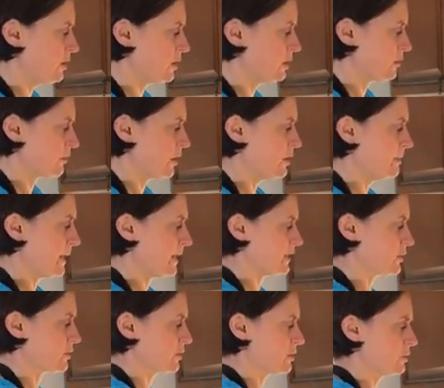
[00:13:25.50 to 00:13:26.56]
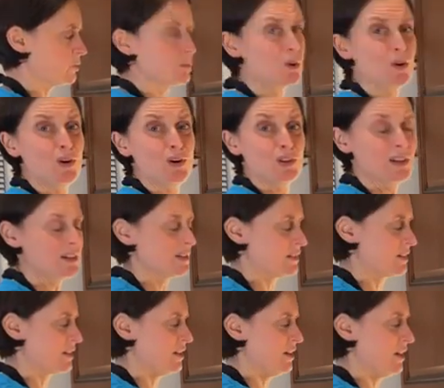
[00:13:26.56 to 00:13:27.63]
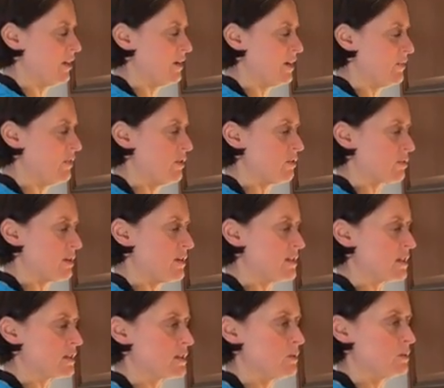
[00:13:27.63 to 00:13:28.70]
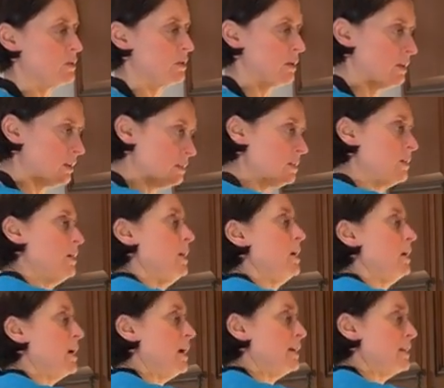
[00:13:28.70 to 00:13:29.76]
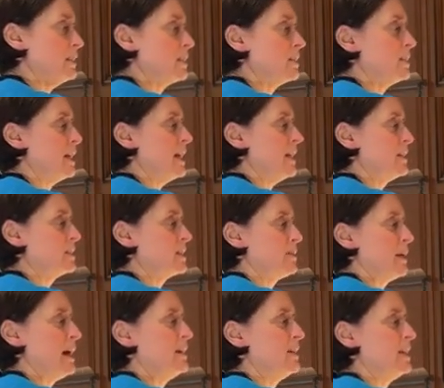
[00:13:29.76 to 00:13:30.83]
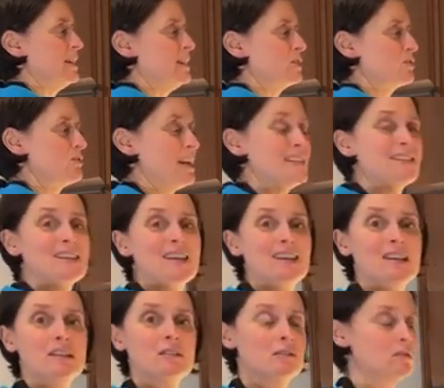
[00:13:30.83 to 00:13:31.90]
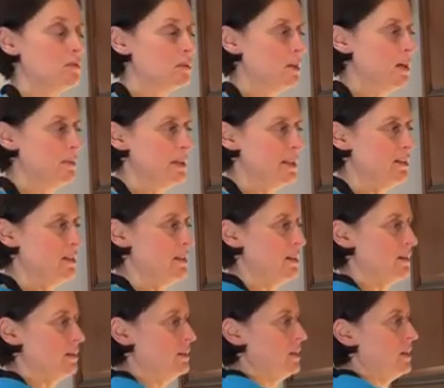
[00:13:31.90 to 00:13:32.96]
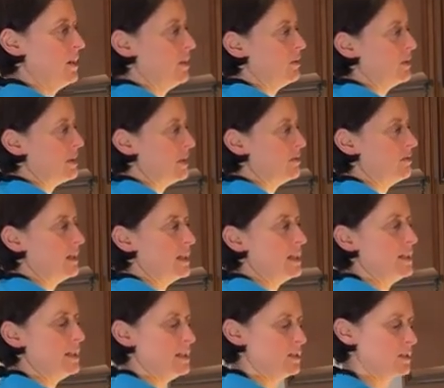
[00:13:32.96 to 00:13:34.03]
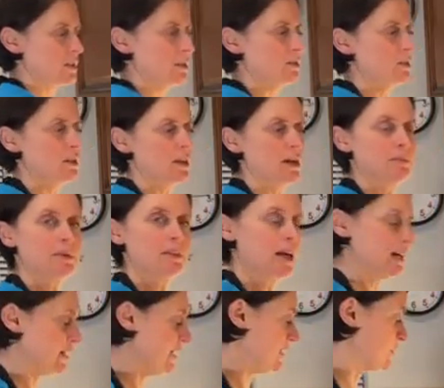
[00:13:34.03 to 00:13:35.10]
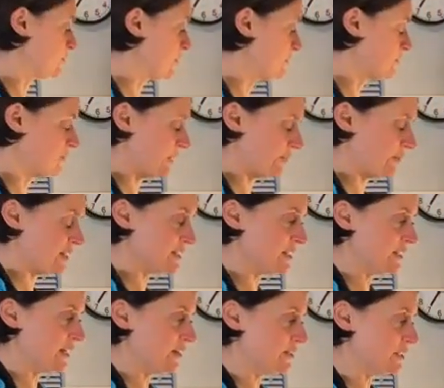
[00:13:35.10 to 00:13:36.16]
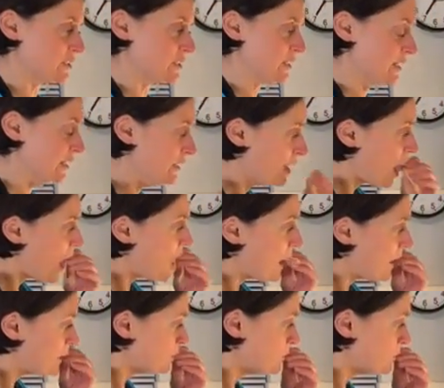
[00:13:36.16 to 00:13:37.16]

You can throw pasta at a wall, and if you throw it at a wall and it sticks, apparently it's ready. I mean, you don't really need to go to that, but that is probably ready now actually.